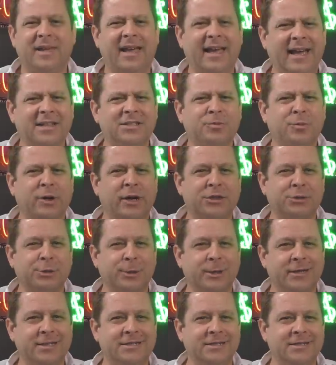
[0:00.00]
as press
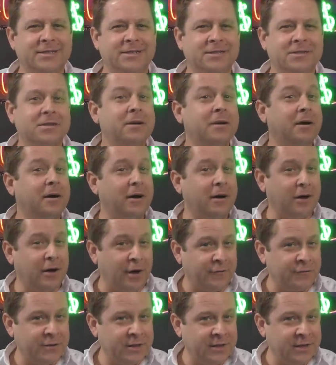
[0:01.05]
releases
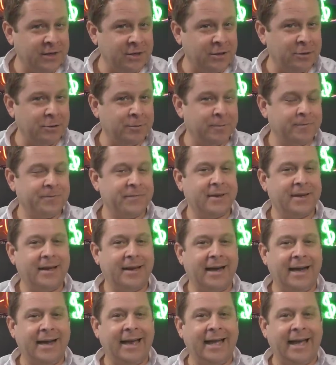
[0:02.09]
often do.
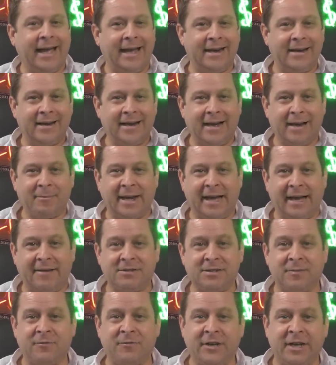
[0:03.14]
Again, I'm going to have
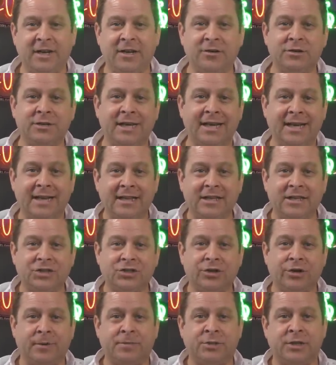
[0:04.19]
some videos in the
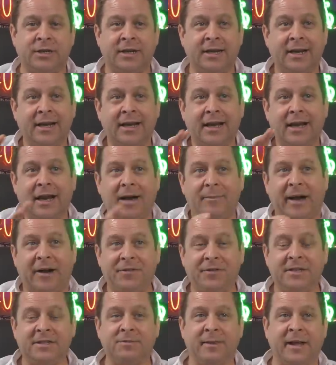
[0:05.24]
description
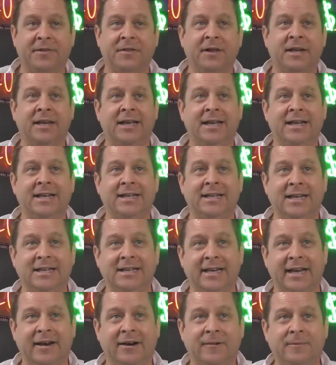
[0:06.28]
about this method in
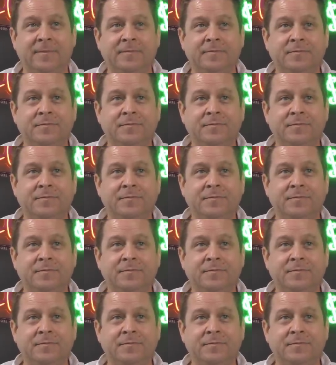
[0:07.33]
detail.